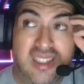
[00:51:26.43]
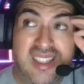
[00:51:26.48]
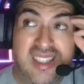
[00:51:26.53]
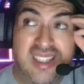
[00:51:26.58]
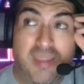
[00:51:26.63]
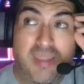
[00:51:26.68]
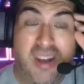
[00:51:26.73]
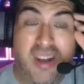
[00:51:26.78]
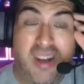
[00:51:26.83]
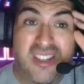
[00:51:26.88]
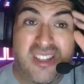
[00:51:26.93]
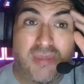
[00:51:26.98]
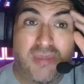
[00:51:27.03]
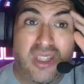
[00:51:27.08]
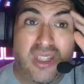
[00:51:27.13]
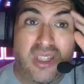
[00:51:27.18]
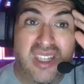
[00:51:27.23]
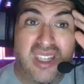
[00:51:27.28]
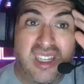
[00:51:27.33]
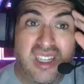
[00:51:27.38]

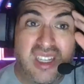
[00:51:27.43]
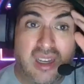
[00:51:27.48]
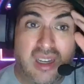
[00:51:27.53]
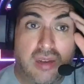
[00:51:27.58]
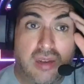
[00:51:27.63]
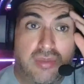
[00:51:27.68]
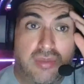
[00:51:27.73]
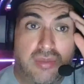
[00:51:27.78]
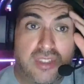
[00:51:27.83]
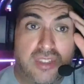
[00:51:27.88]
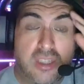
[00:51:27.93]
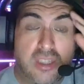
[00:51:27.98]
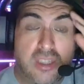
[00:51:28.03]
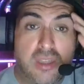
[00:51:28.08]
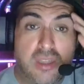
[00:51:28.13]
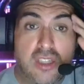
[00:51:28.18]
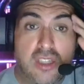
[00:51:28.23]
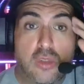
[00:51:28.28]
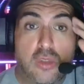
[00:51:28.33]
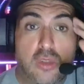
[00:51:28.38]
possibility of some
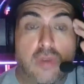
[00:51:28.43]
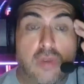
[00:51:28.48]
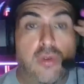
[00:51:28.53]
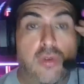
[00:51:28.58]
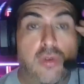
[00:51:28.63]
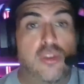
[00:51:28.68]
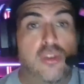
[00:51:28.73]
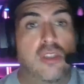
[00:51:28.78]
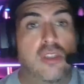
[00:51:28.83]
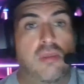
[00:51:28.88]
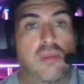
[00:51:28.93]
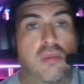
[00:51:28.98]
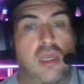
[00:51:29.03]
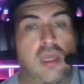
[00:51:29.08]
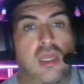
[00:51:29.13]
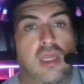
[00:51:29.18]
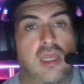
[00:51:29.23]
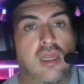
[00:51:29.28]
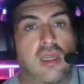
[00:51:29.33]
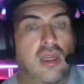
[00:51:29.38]
of these UFOs to
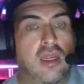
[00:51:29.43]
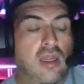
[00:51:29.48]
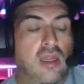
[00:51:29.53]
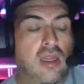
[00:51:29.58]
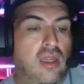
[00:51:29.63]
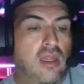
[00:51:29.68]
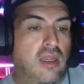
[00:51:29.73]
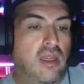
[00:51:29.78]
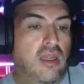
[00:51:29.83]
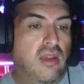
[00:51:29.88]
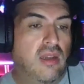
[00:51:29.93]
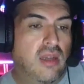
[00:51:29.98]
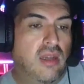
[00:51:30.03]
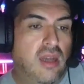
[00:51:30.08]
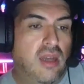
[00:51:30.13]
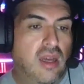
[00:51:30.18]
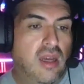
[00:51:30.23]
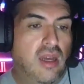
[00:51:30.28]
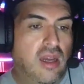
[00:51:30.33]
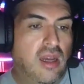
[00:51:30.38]
be
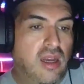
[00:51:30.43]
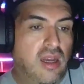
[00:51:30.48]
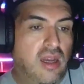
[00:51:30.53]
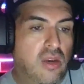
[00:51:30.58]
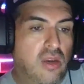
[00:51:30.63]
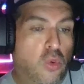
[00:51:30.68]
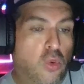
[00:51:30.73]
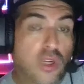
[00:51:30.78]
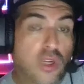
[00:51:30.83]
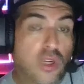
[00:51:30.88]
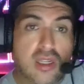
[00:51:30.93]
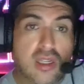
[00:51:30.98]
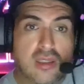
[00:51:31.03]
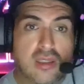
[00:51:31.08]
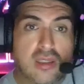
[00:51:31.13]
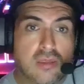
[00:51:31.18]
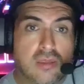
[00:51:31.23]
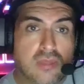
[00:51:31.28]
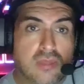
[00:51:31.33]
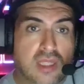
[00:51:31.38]

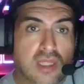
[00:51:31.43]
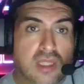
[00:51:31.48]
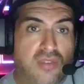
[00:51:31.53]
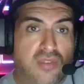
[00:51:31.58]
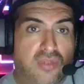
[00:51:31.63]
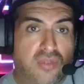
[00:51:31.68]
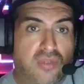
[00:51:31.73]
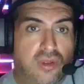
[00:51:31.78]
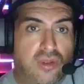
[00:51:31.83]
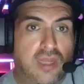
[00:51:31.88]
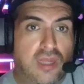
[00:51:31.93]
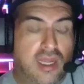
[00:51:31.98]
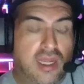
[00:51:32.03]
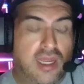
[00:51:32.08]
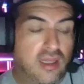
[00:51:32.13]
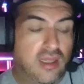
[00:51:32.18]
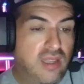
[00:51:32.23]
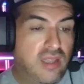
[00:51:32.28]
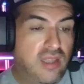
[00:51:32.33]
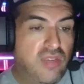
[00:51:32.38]
organisms,
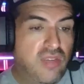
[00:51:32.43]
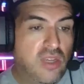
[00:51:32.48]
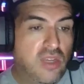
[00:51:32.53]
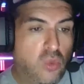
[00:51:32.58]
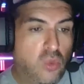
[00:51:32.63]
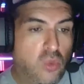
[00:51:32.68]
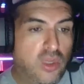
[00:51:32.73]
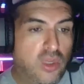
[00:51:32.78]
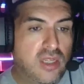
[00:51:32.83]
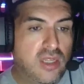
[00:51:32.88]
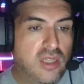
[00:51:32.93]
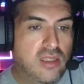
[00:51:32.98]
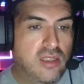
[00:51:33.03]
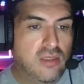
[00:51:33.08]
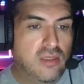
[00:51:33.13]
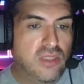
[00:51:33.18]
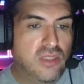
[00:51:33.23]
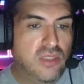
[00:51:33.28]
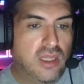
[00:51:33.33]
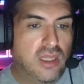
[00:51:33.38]
like living
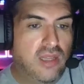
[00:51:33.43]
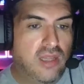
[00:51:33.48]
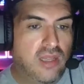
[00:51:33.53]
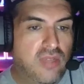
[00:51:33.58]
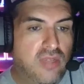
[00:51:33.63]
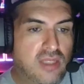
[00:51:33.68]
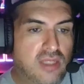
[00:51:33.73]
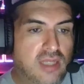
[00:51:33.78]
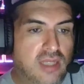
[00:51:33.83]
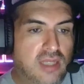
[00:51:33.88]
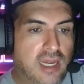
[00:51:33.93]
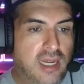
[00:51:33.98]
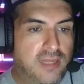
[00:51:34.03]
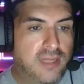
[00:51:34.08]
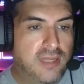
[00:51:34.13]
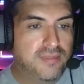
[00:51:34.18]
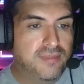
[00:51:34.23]
organisms that live in the sky.